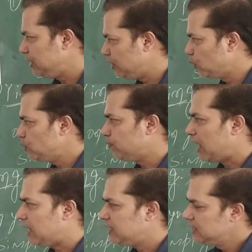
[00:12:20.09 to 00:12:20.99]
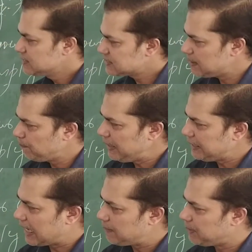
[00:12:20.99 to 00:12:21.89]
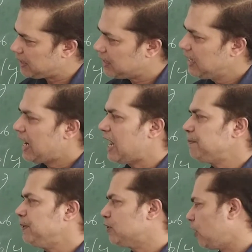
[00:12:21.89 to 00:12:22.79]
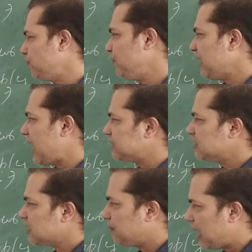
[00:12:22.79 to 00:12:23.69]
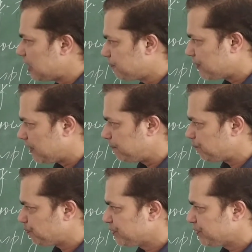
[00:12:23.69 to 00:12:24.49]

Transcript: be known by simply typing ipconfig at the command prompt.